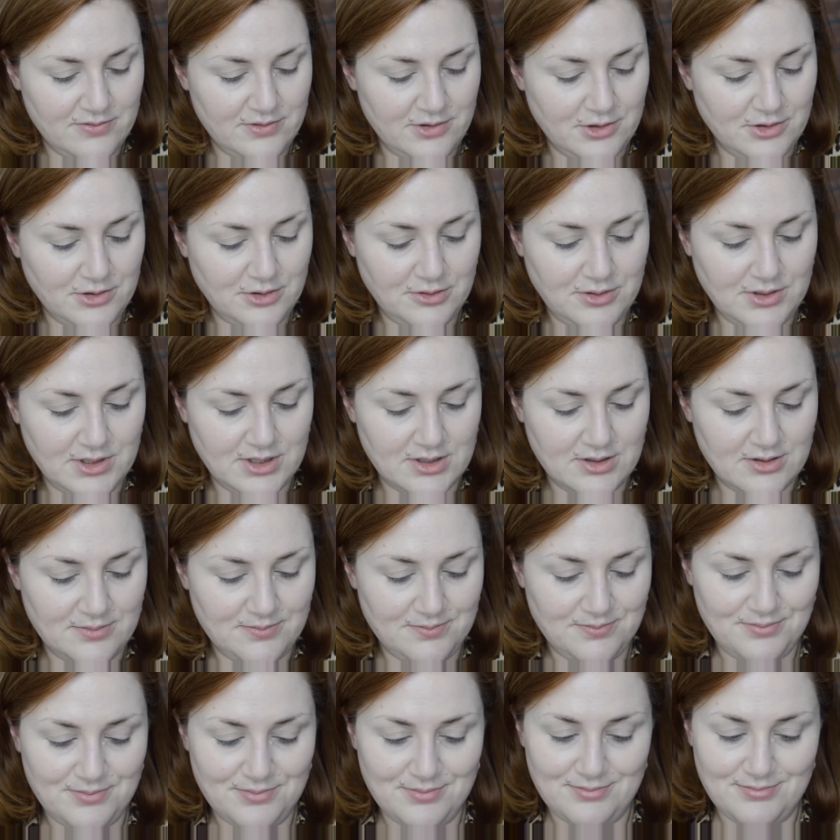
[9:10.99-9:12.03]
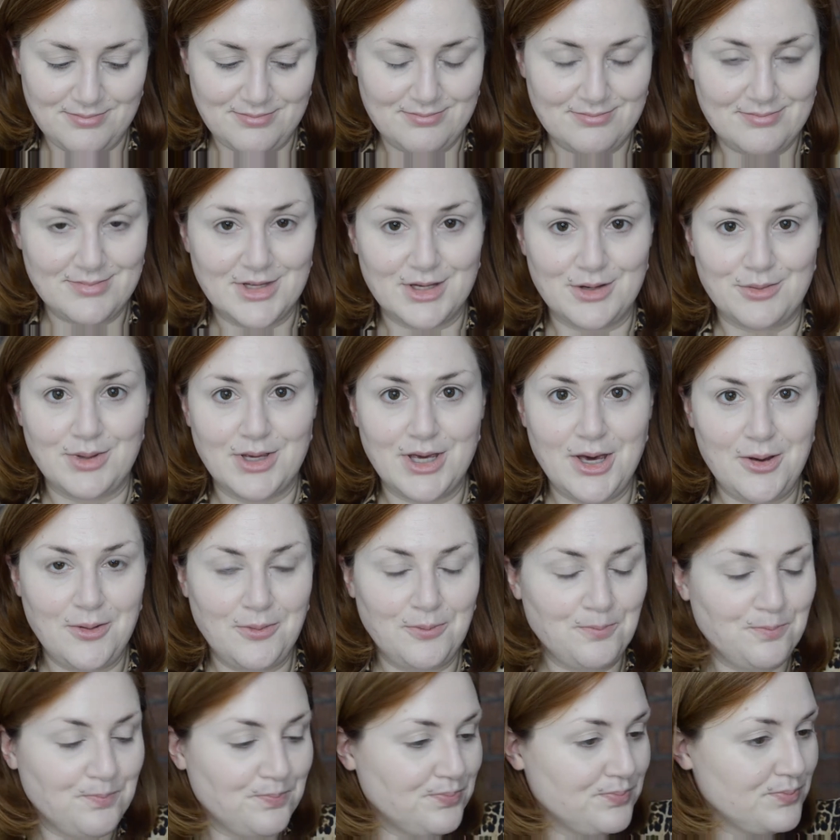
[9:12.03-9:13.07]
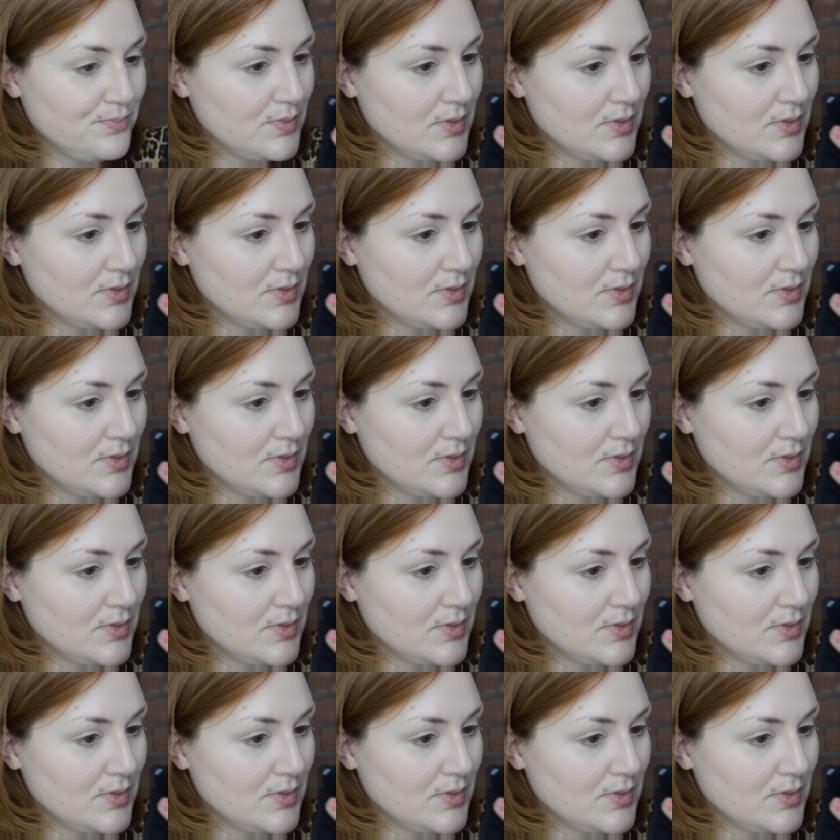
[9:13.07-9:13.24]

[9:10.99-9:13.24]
but if you're new here we go.